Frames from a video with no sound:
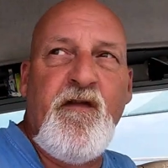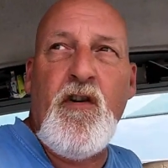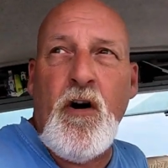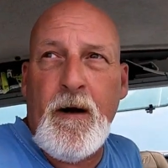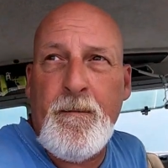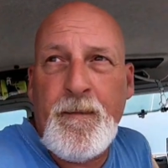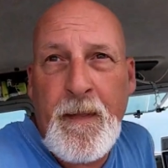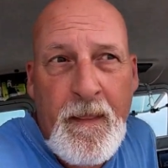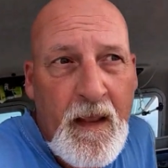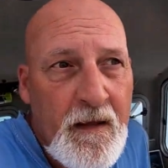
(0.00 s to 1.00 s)
for.
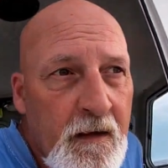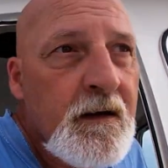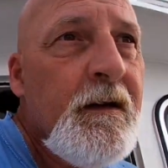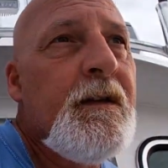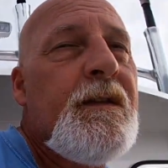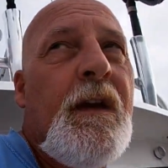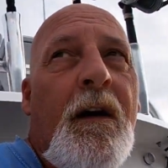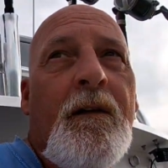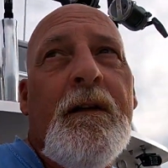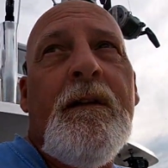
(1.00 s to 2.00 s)

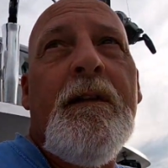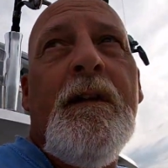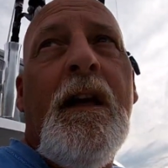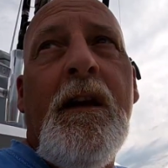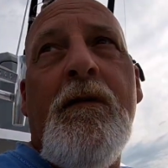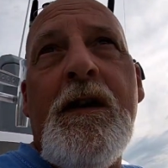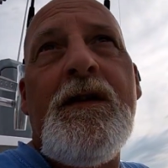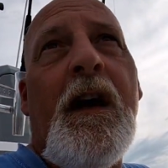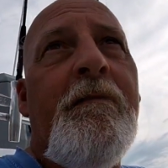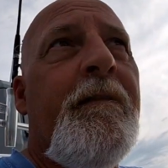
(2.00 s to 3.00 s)
So anyways,
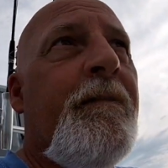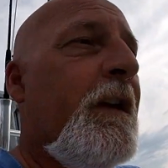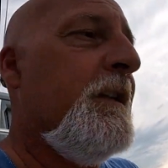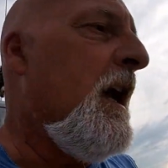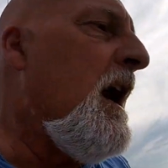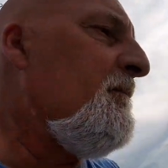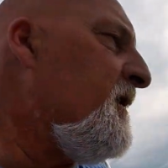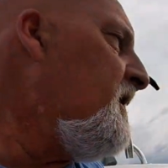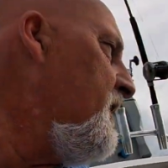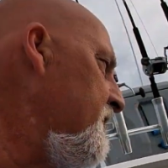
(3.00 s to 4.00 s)
I've
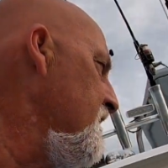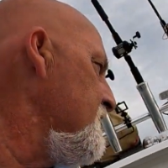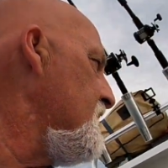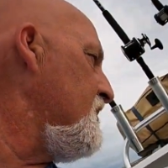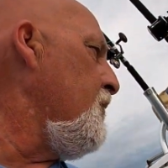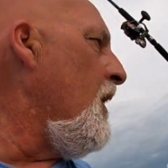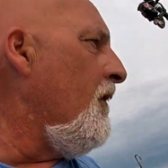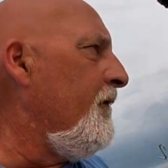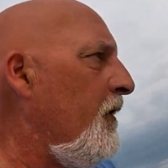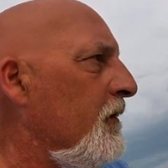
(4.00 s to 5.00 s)
adapted it. It's a
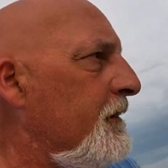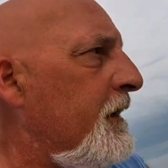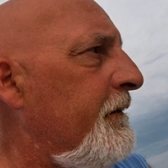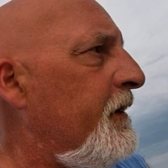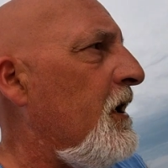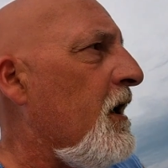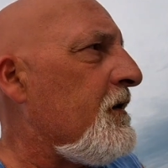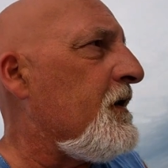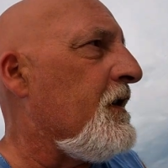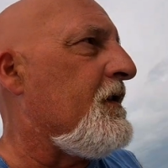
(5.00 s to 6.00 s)
12-volt DVR
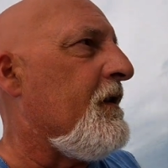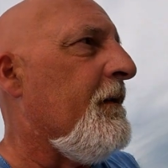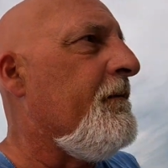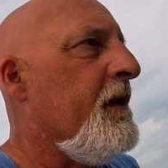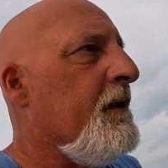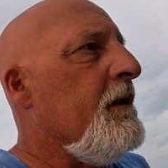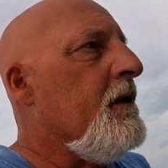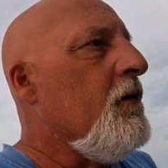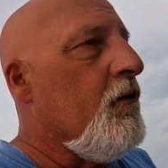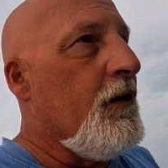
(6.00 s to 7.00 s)
system,
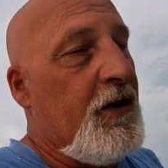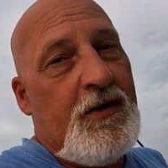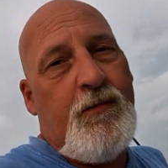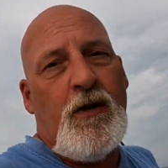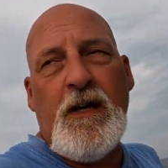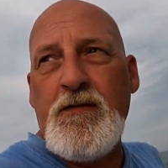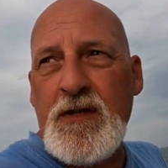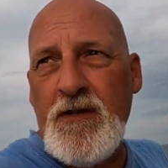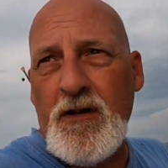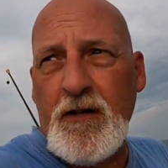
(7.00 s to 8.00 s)
which is what I
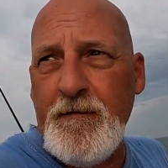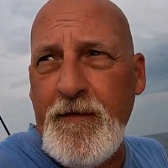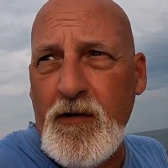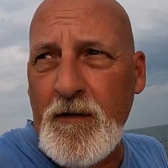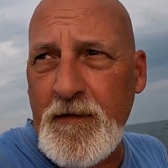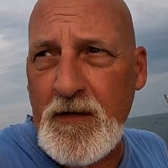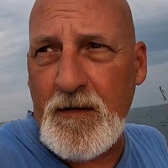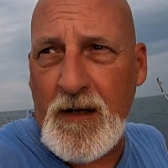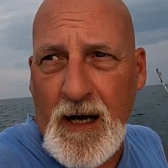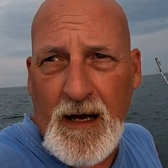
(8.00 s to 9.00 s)
was looking for
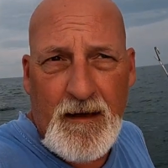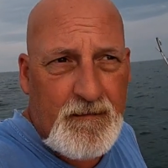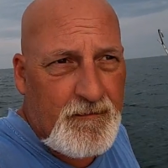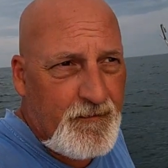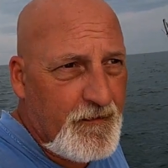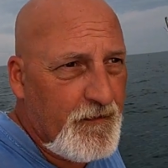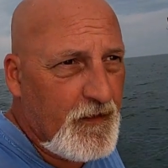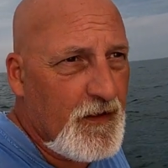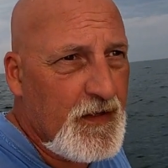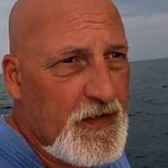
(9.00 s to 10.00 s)

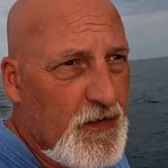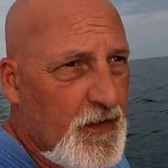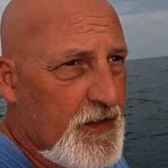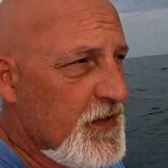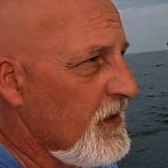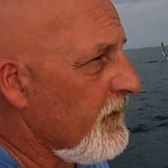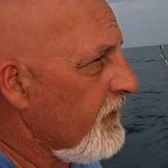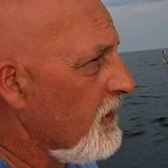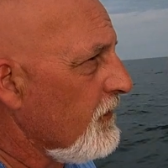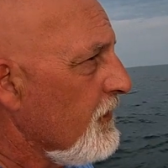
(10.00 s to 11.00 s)
this sort of stuff
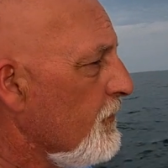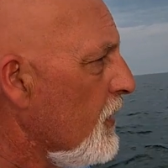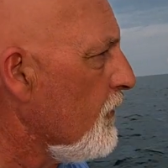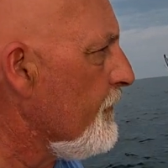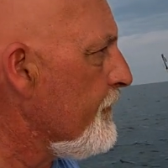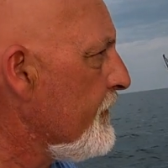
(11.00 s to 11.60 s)
out in the boat.